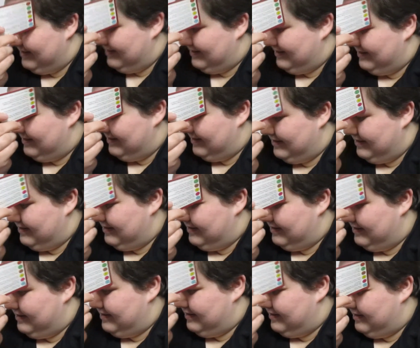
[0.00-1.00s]

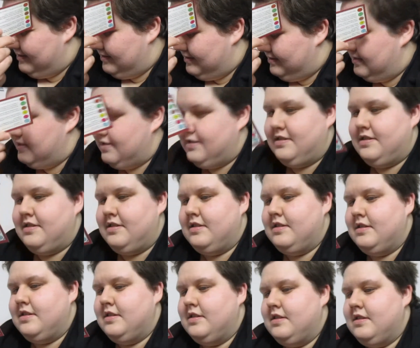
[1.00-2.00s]

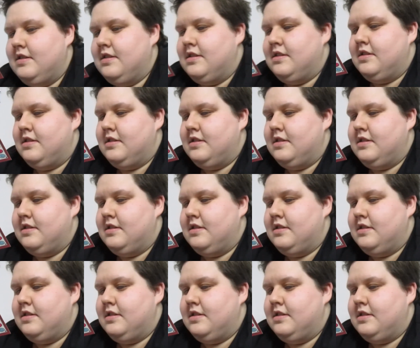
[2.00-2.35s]
Nobody speaks.